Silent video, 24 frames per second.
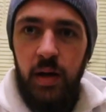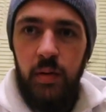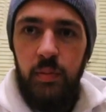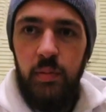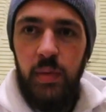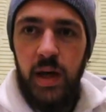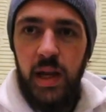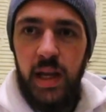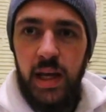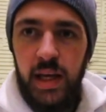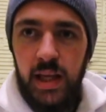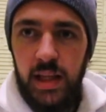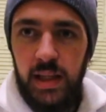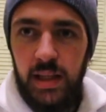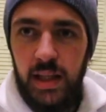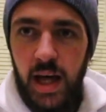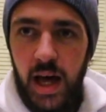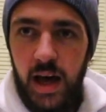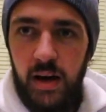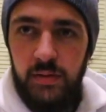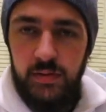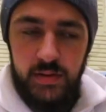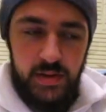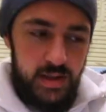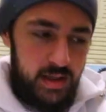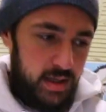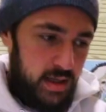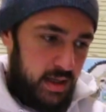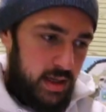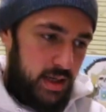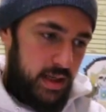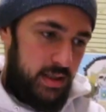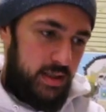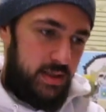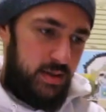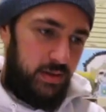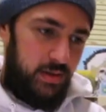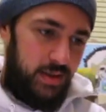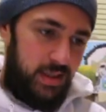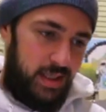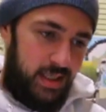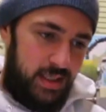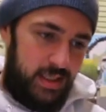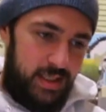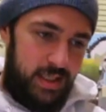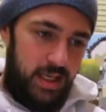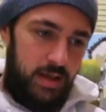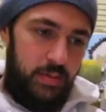minute left until the
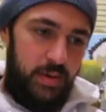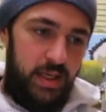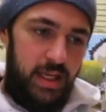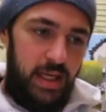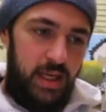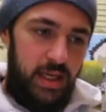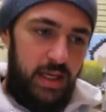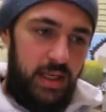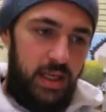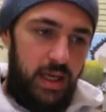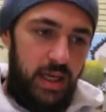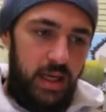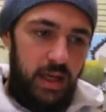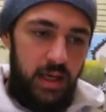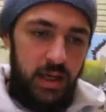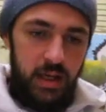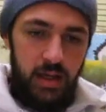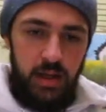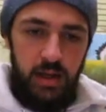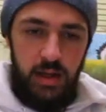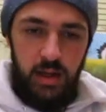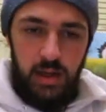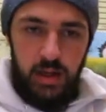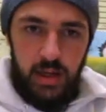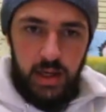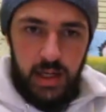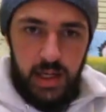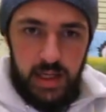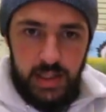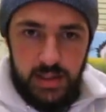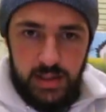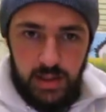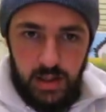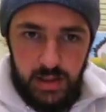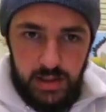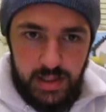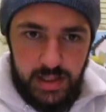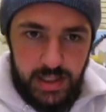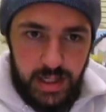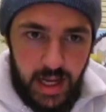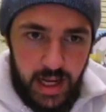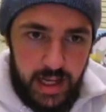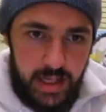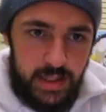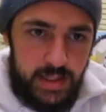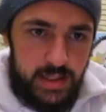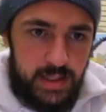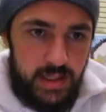CBD ghee hits our
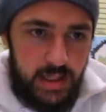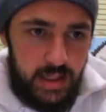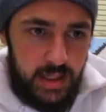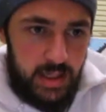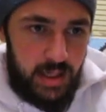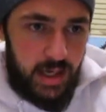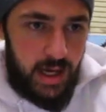site.